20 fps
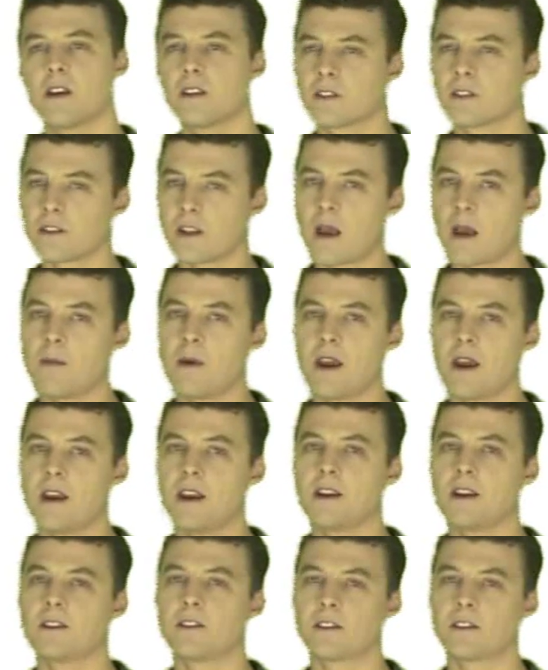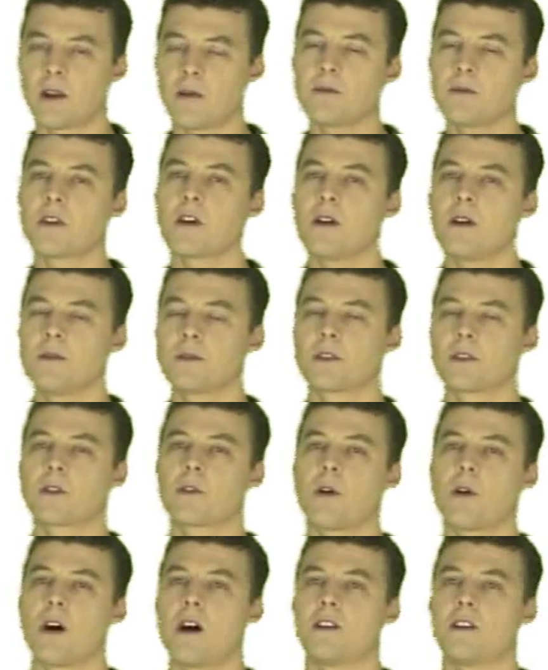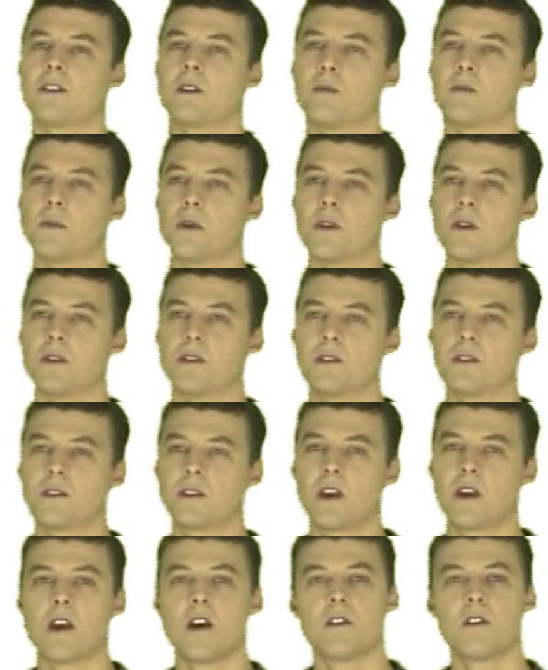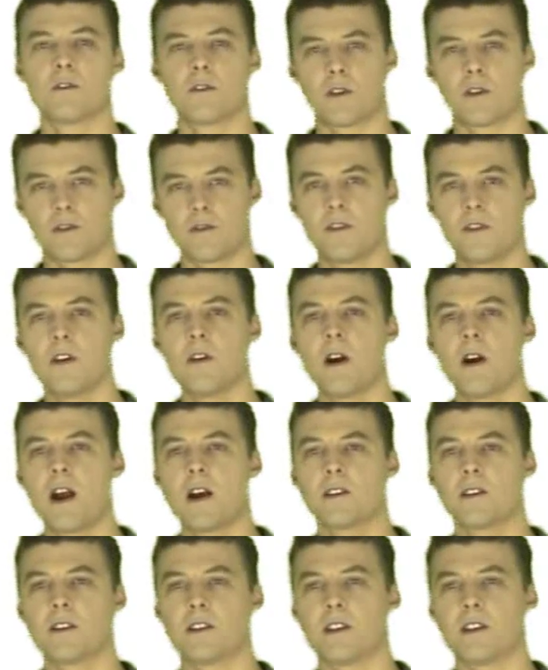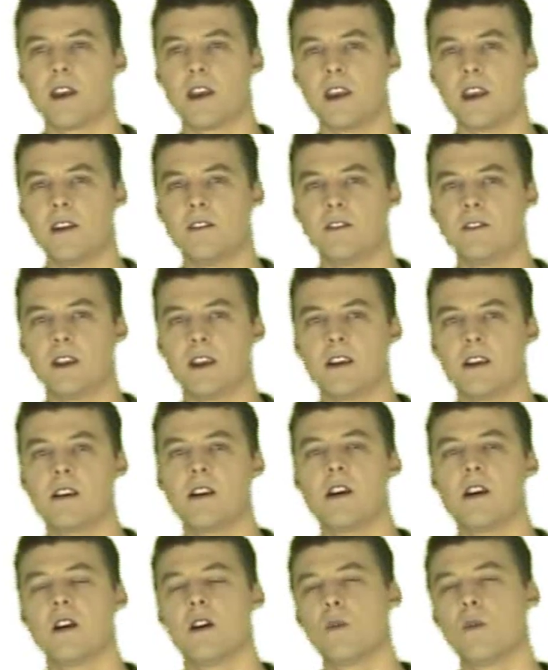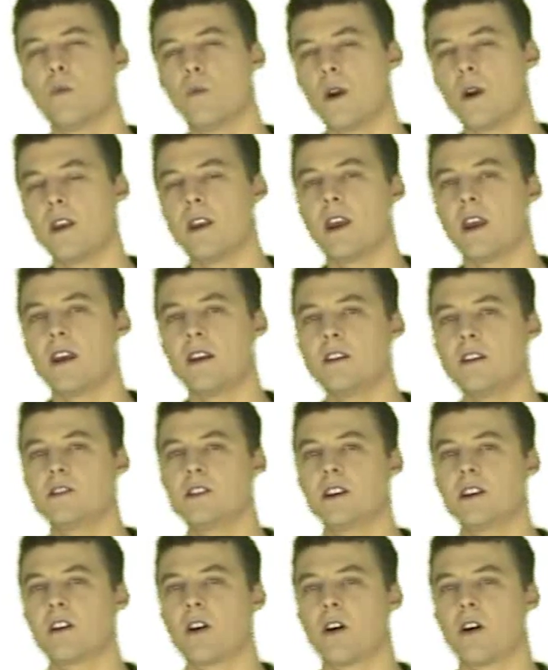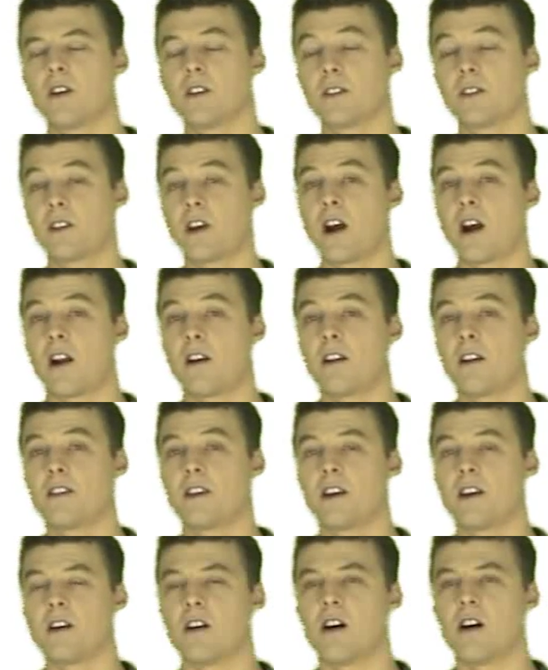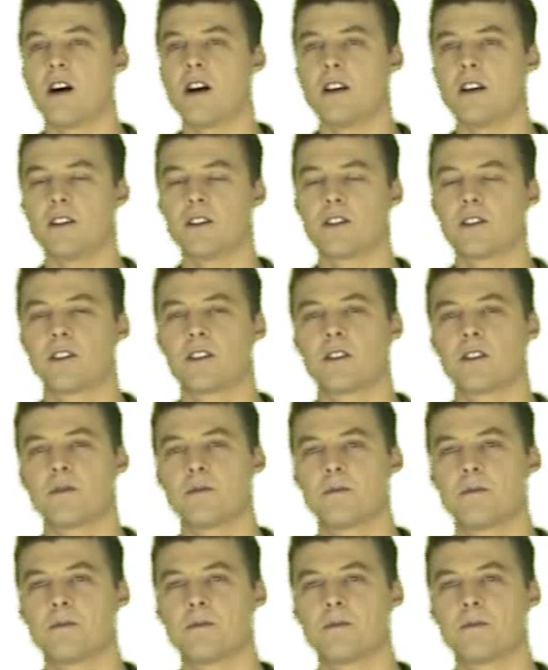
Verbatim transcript: Slab heating sometimes requires a boost for a few hours in the evening when energy costs are at their highest.